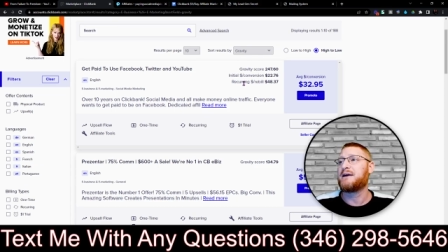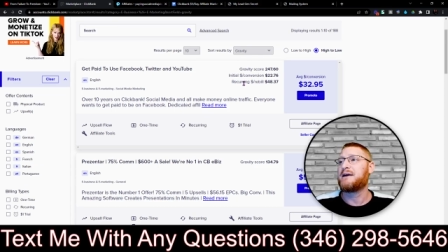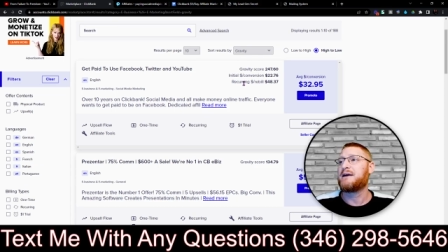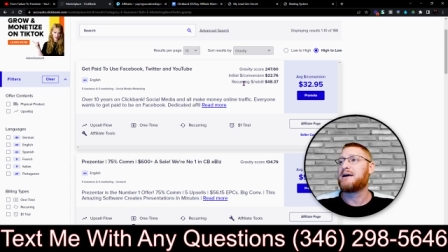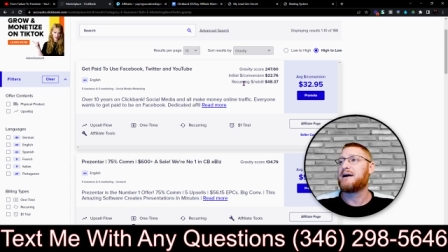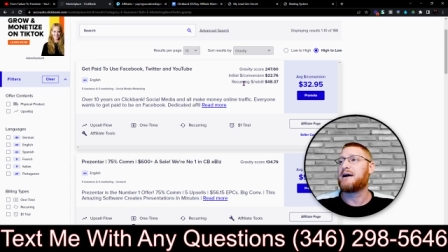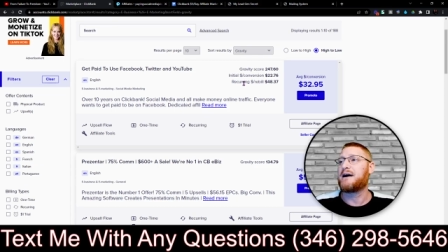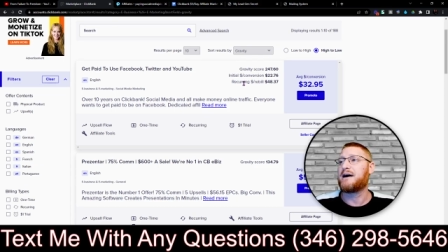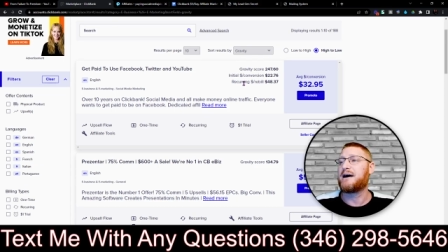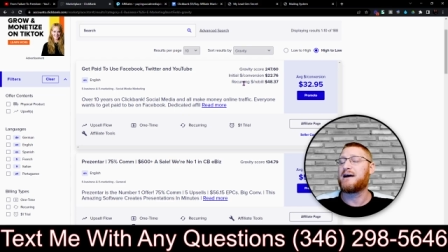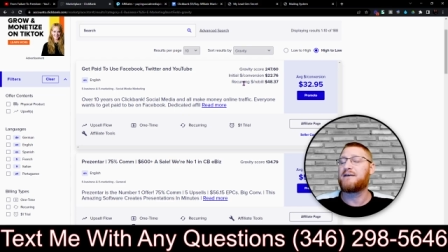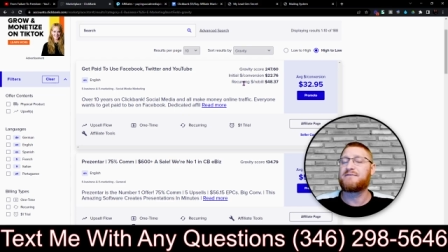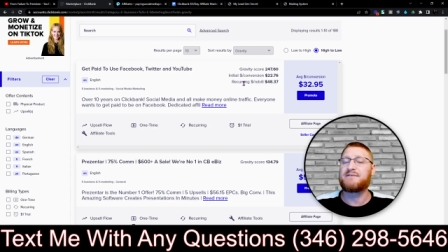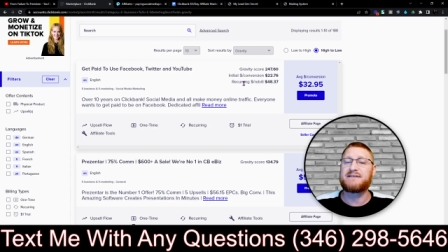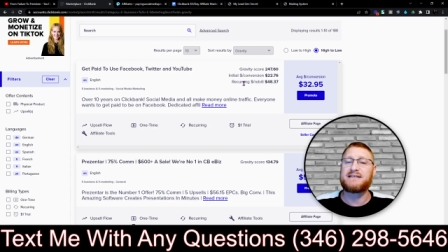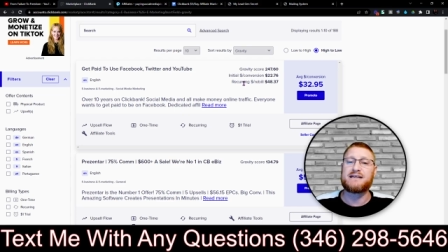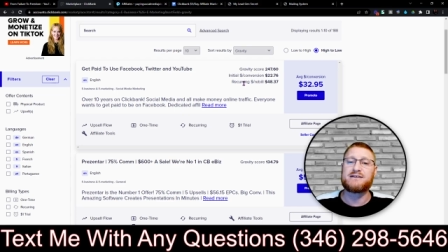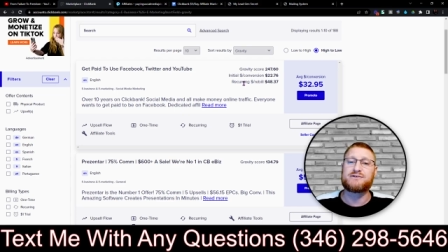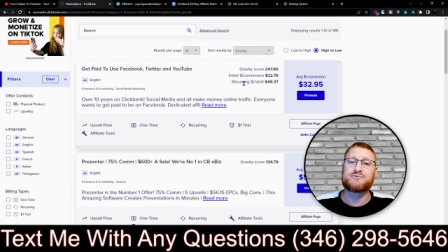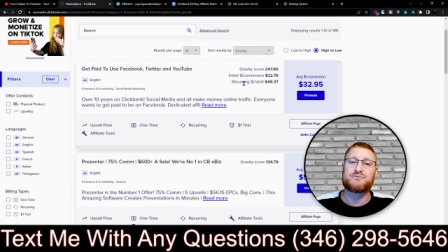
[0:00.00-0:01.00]

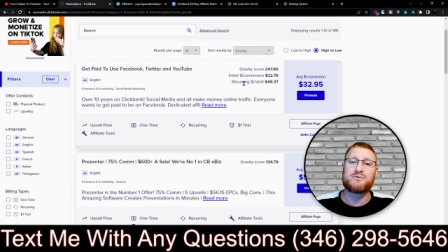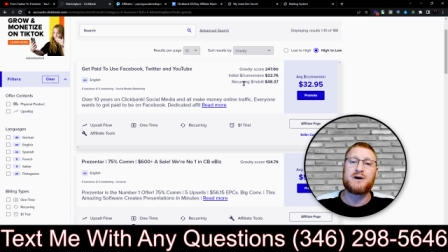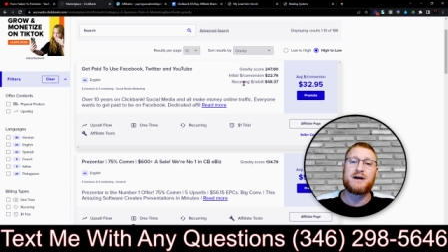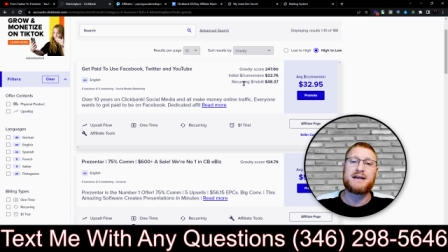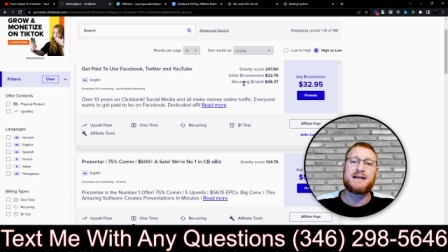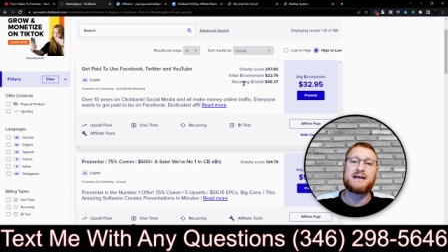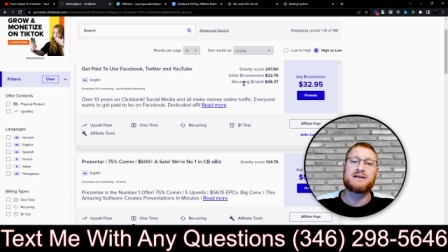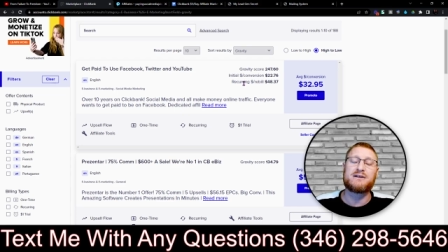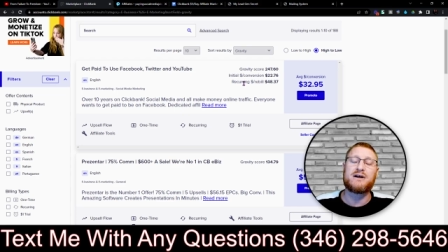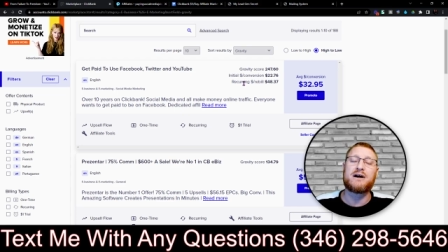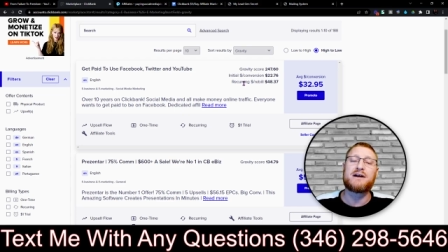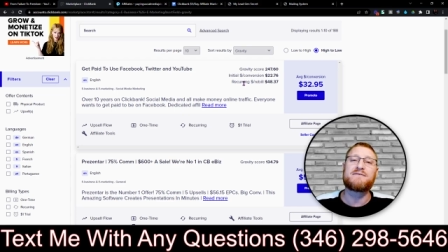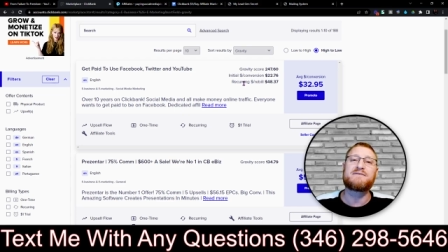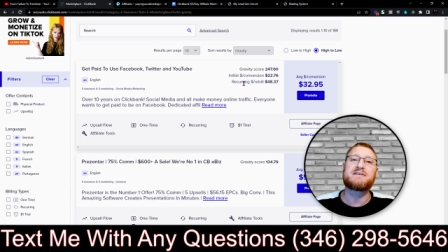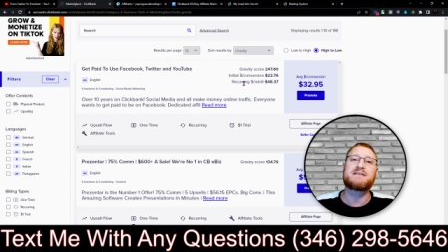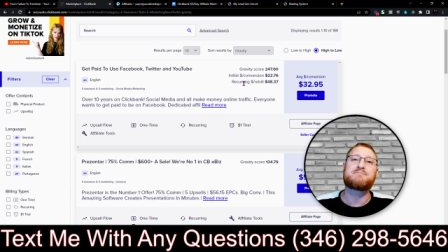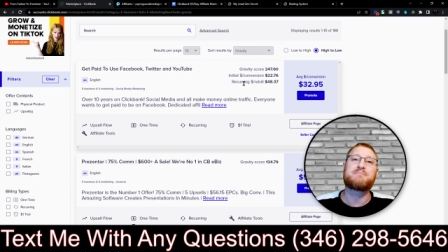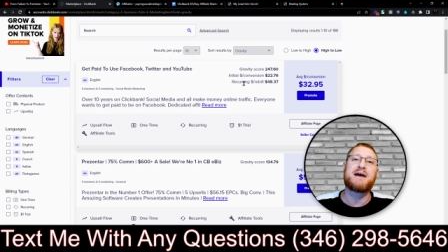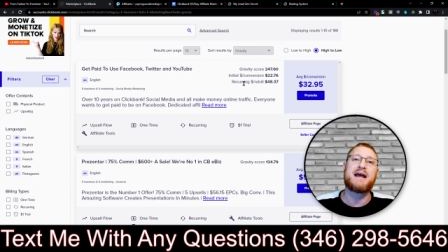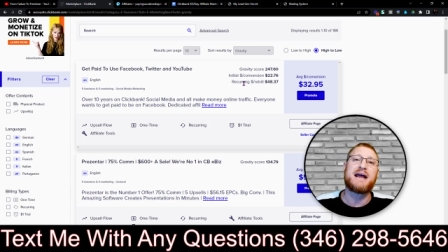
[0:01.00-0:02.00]
everything's running, a lot of
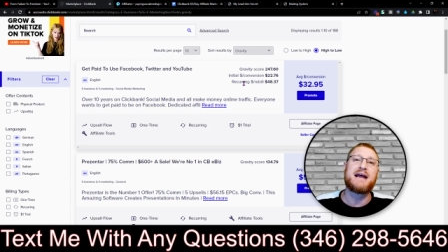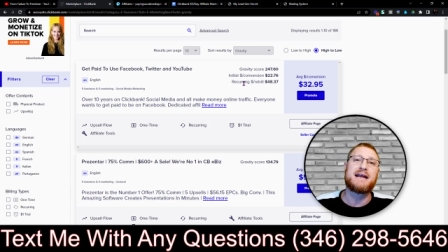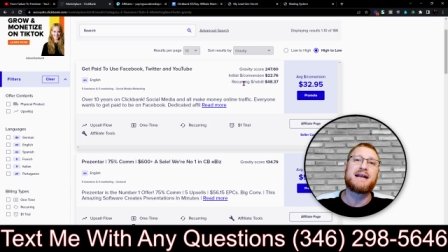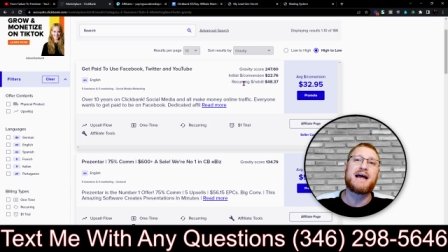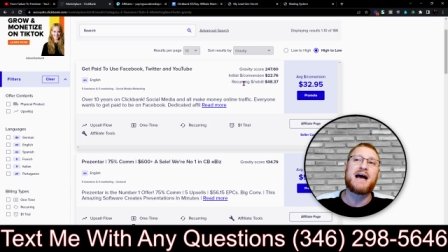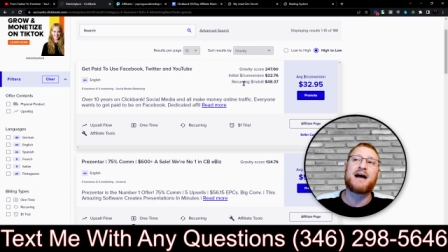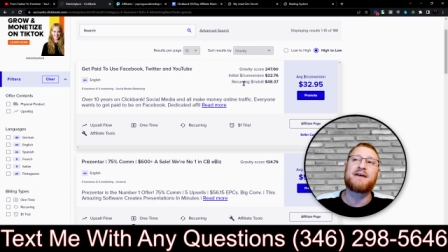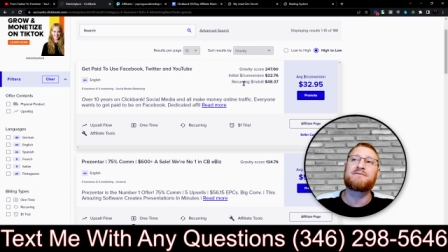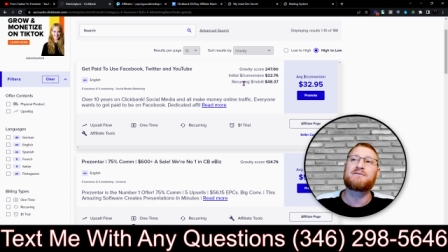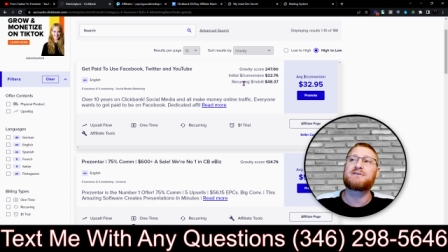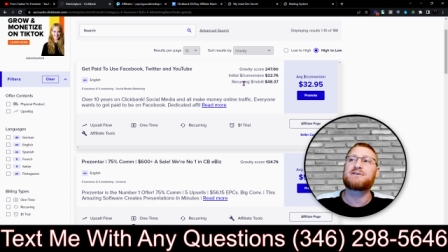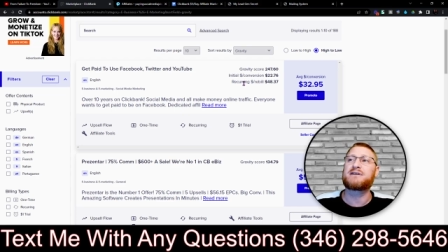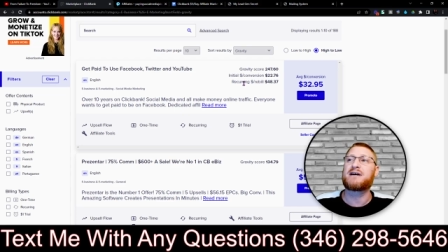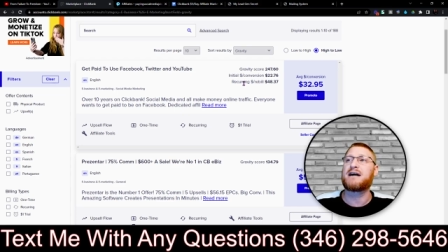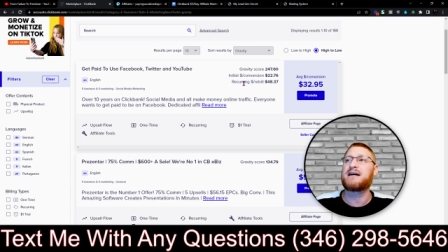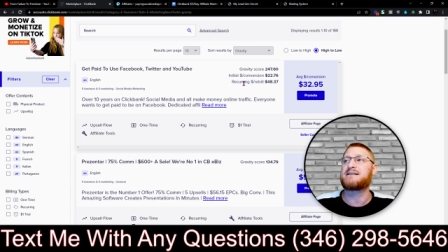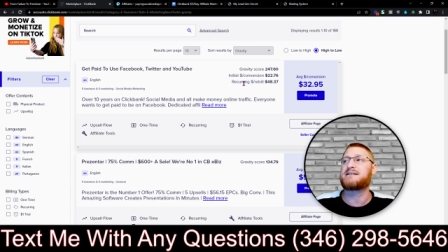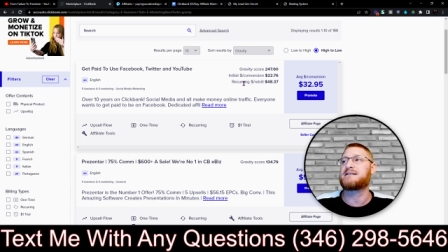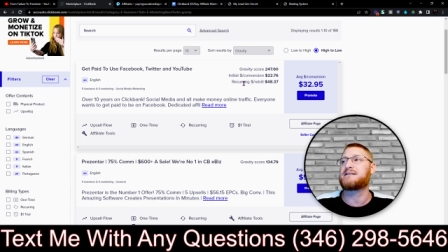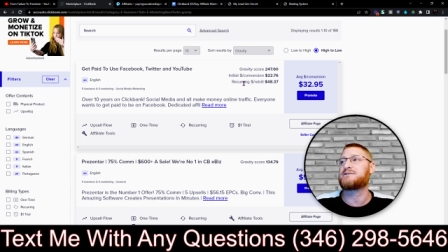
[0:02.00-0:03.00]
it's paid
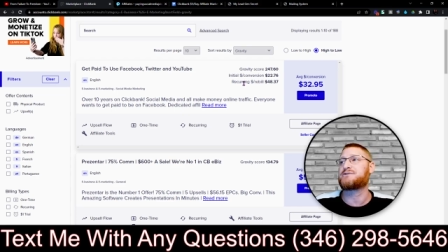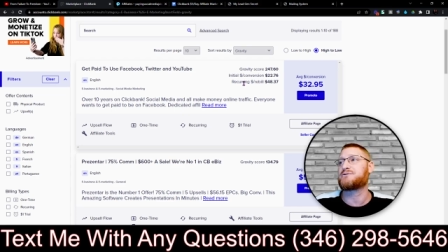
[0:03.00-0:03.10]
advertising,